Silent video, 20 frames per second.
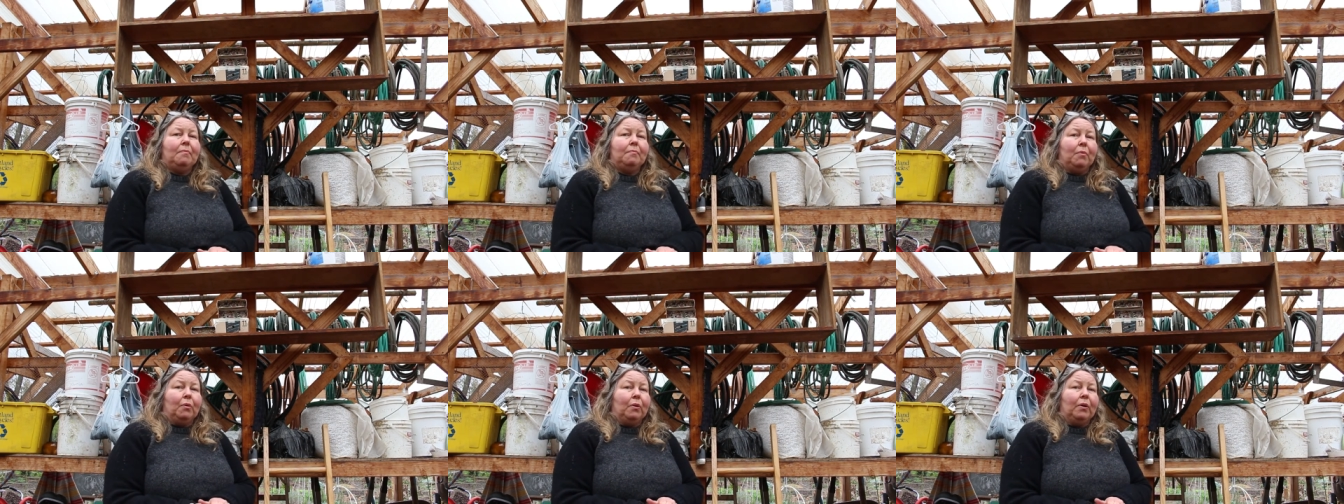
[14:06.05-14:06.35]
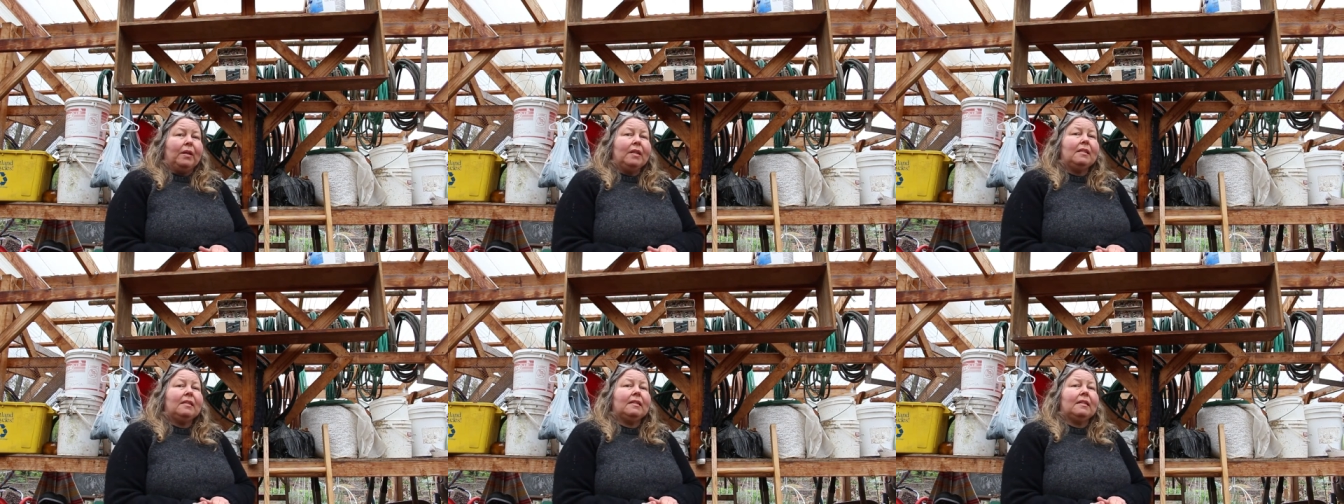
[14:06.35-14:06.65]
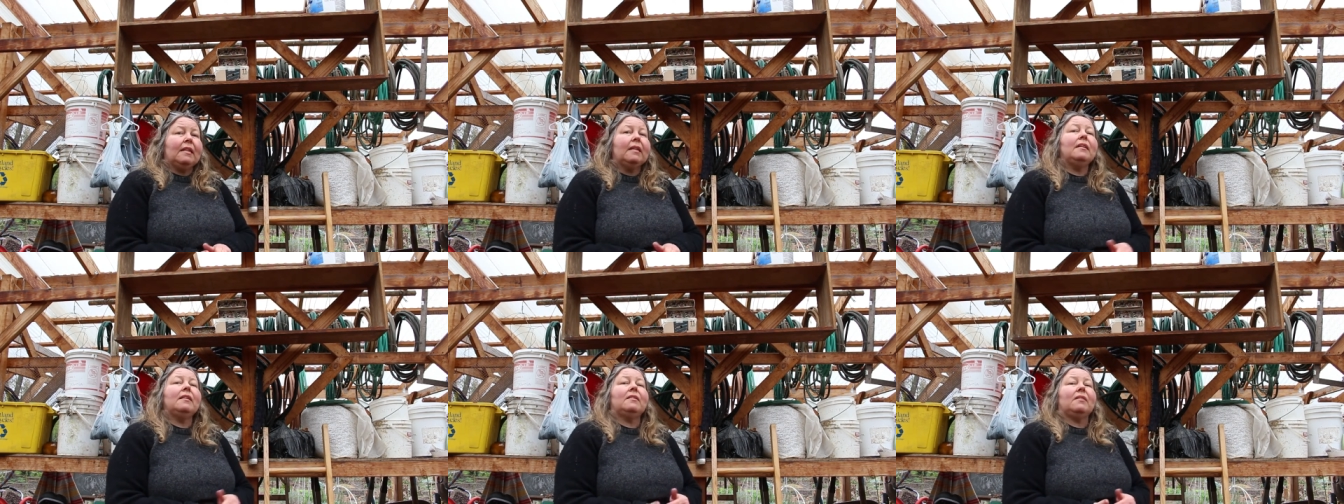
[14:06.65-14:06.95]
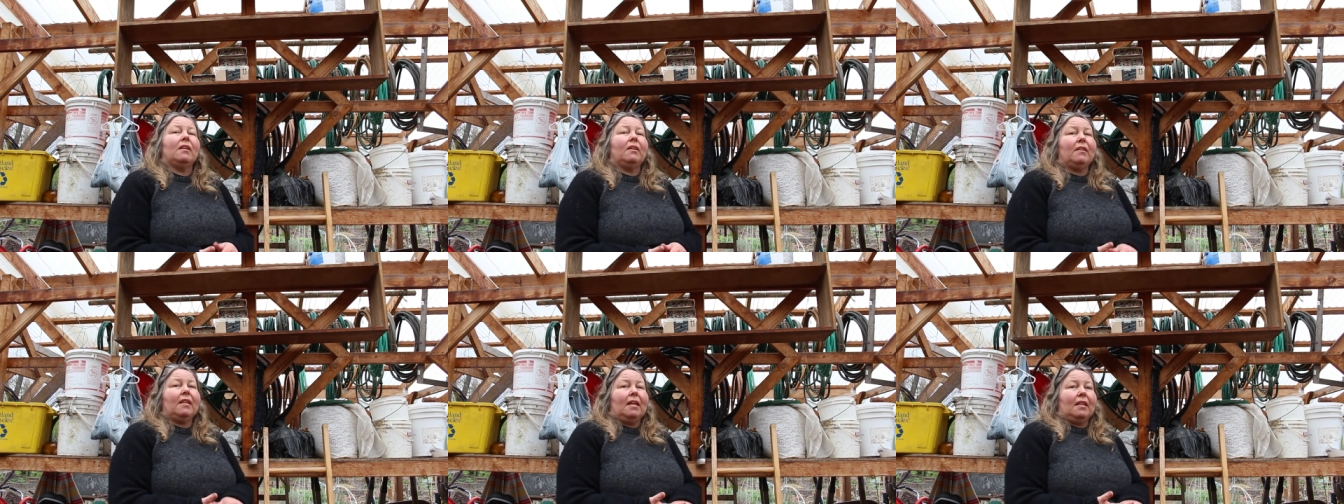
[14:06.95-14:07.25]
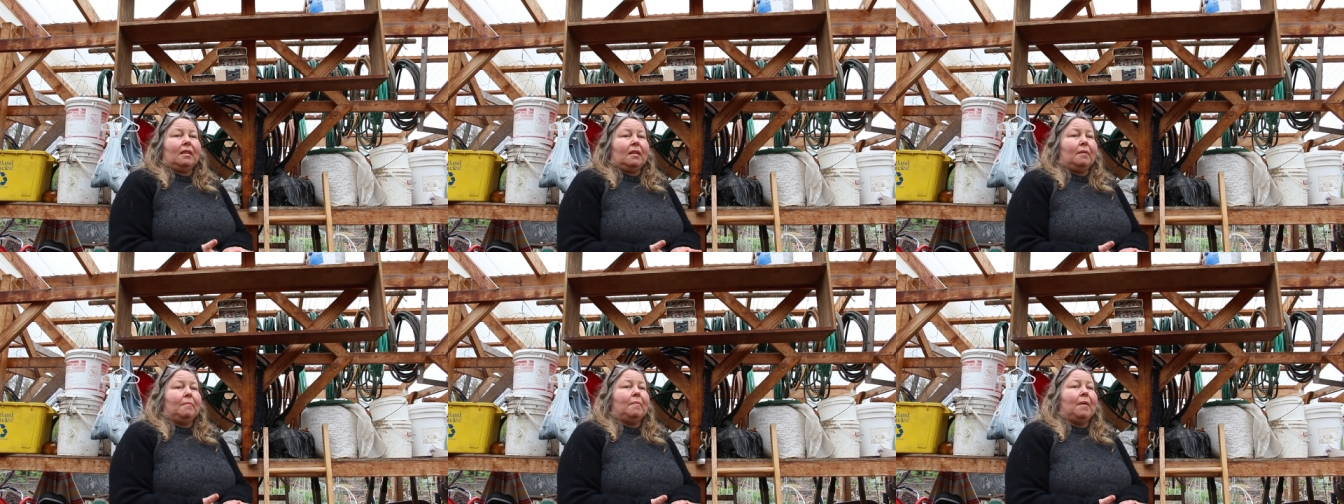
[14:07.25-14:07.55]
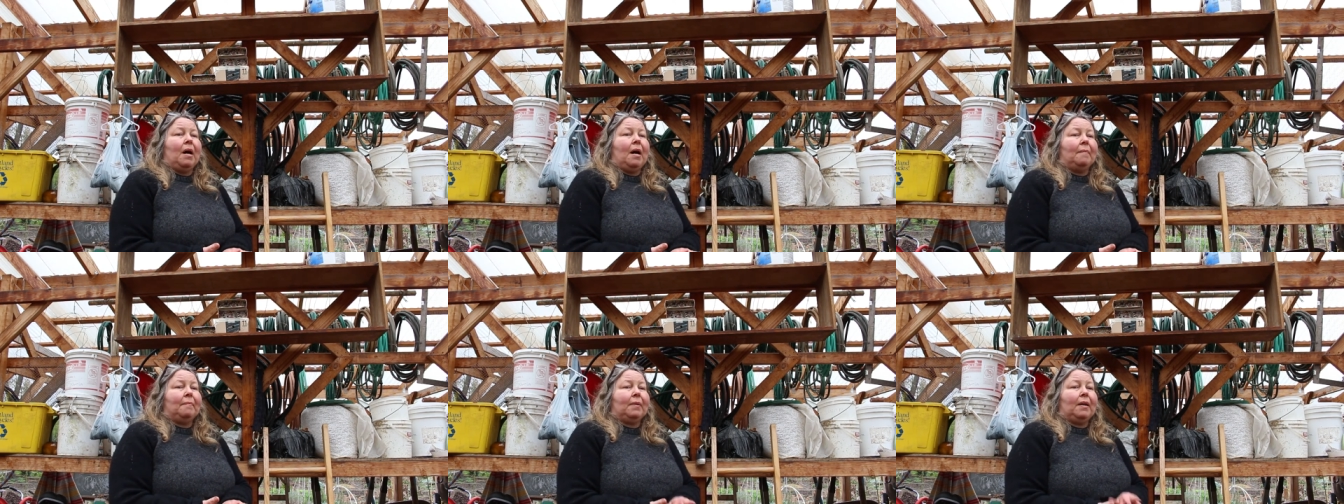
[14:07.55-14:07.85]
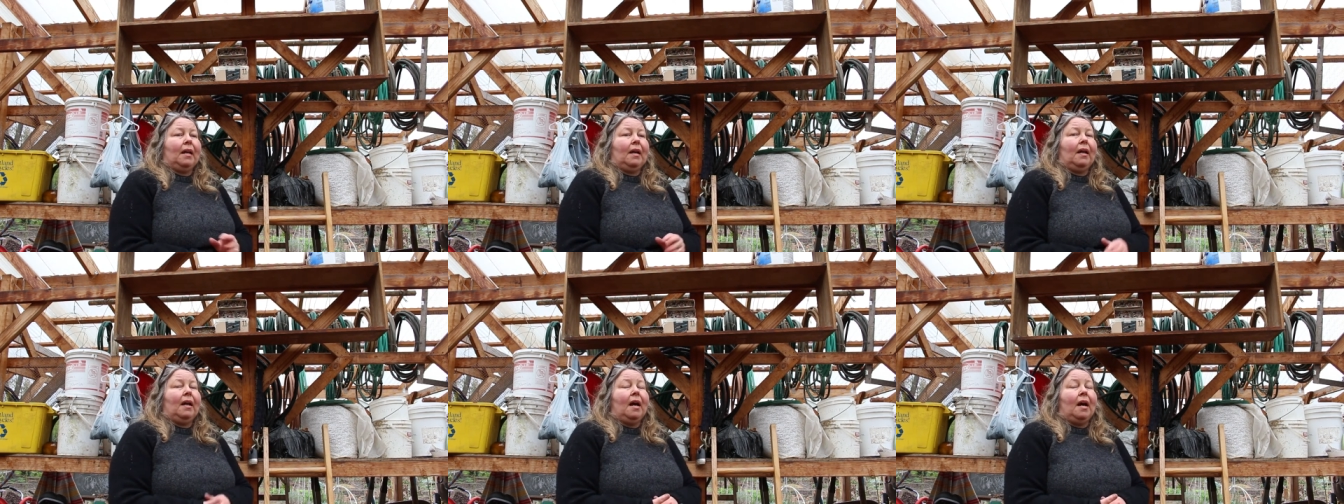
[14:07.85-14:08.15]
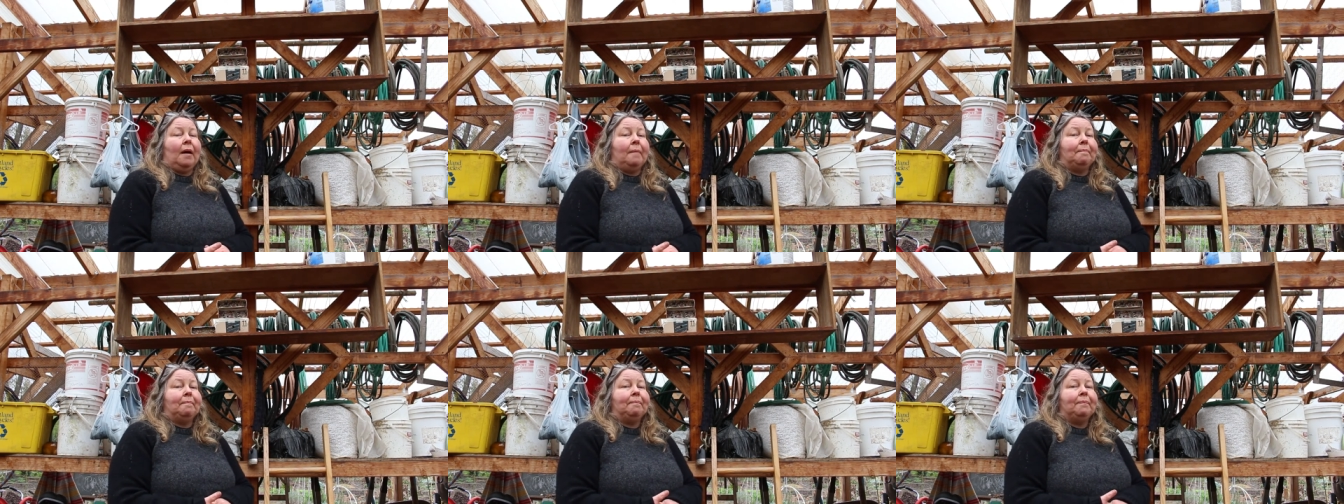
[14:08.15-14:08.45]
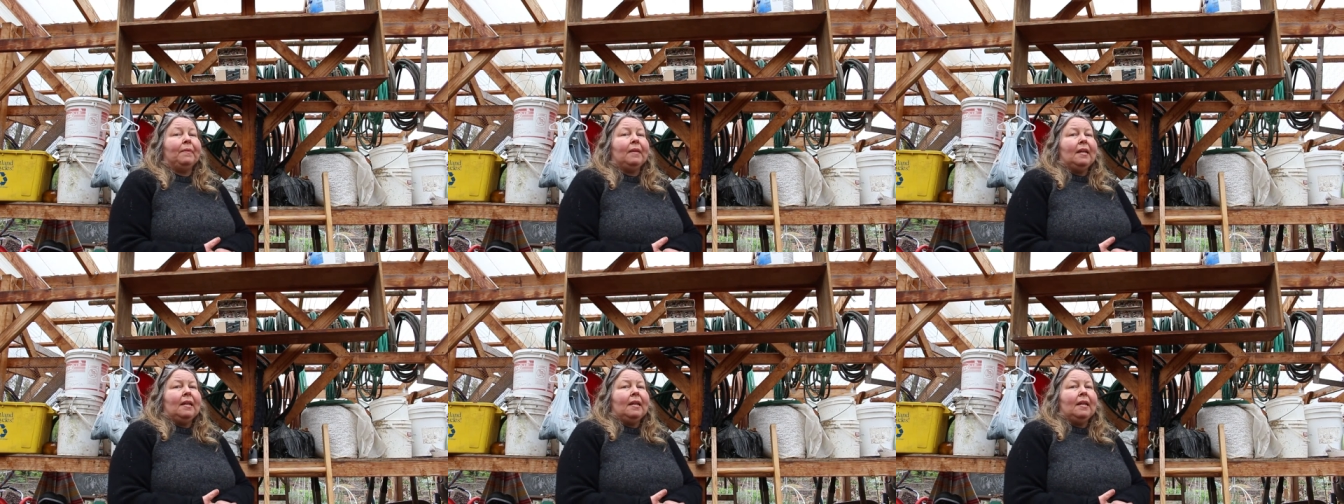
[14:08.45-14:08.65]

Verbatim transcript: moist so that the mom can come